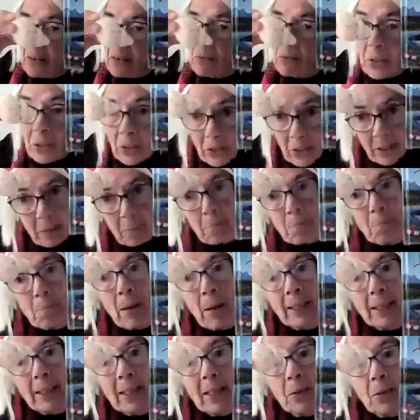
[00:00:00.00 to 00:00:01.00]
visited
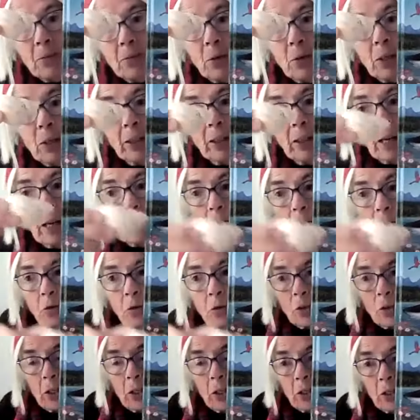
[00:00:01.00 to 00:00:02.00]
many
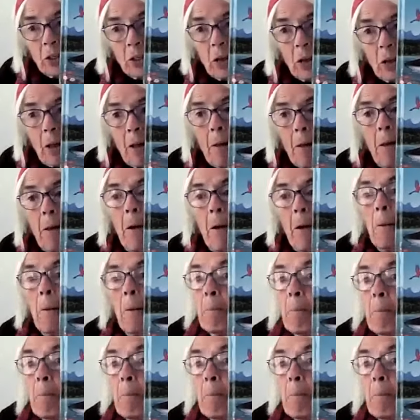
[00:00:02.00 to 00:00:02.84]
different countries.